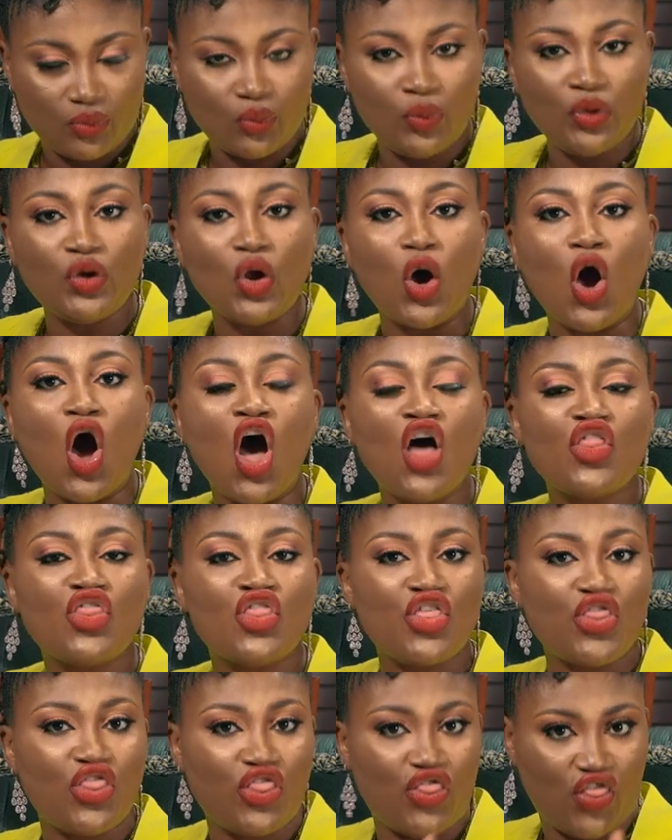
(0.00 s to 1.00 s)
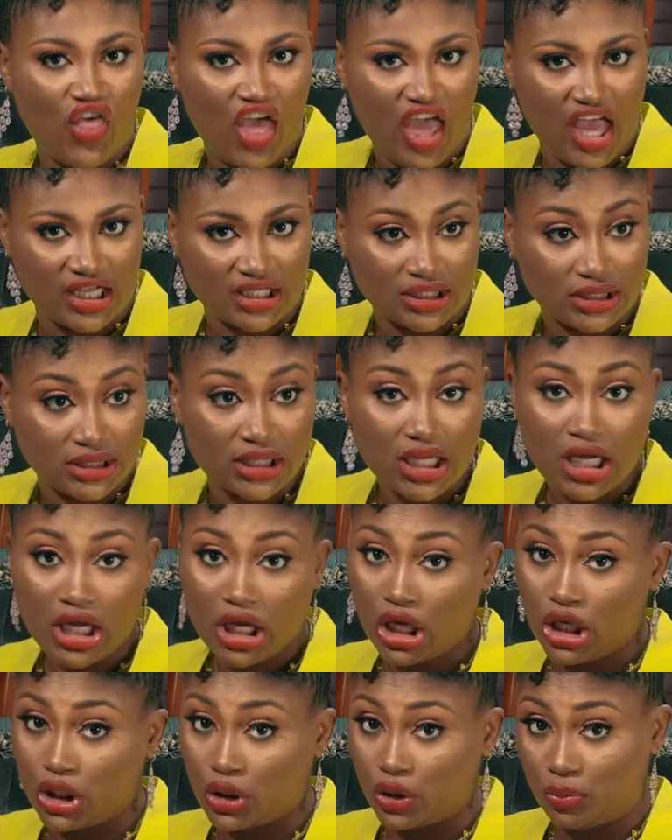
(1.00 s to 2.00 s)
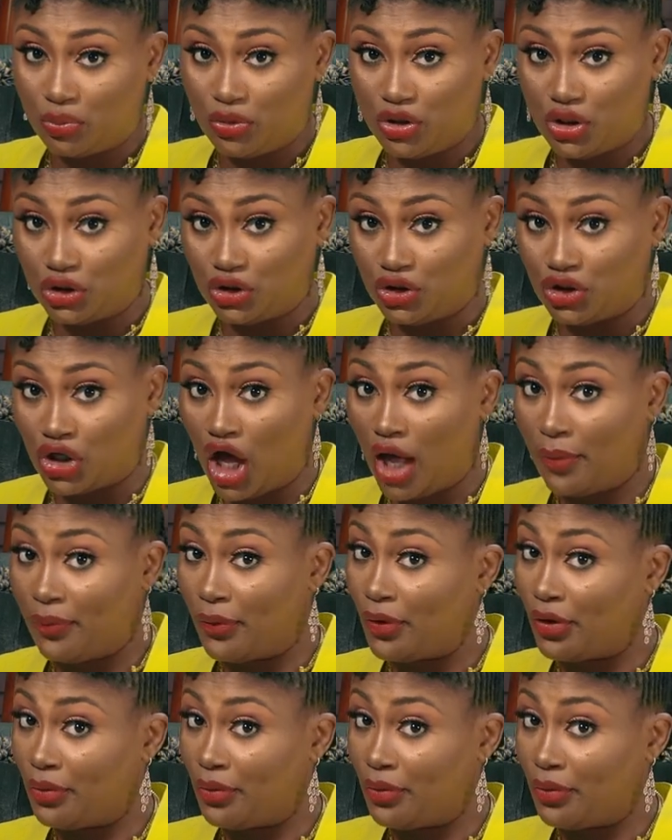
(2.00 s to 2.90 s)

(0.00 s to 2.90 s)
with other things. It could be a job,